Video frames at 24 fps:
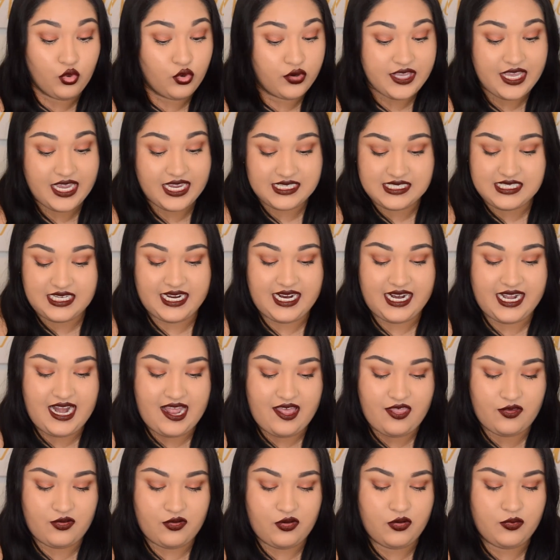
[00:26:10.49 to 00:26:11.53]
I made it
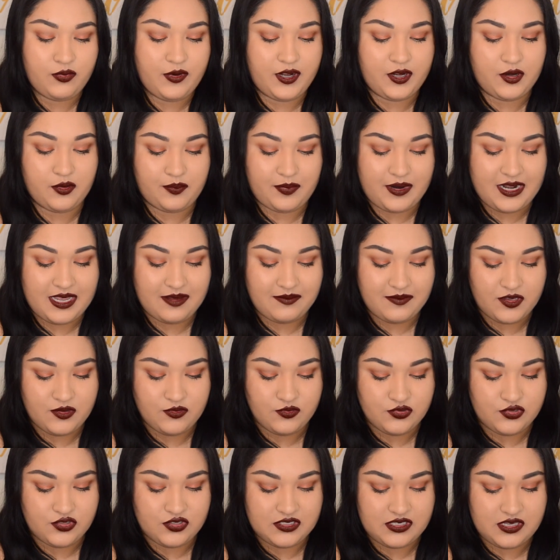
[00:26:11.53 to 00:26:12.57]
worse, and I
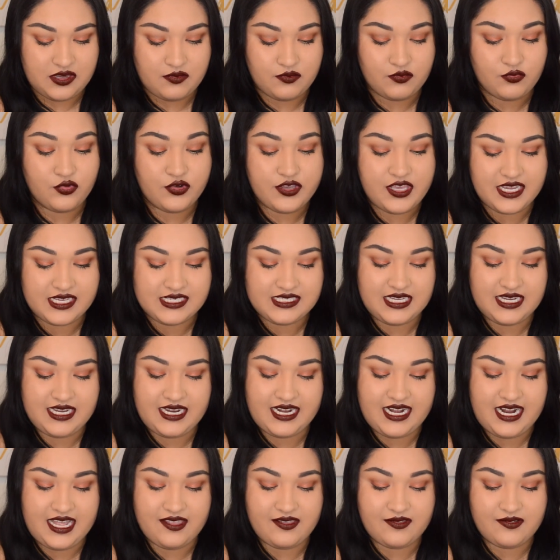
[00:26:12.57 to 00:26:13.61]
had to go get a Q-tip
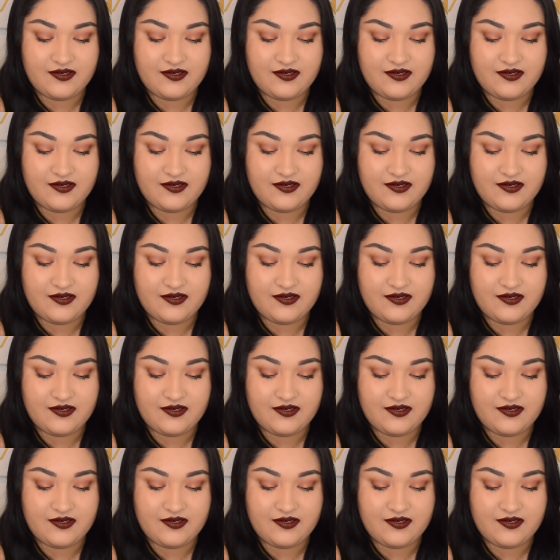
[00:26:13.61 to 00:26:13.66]
and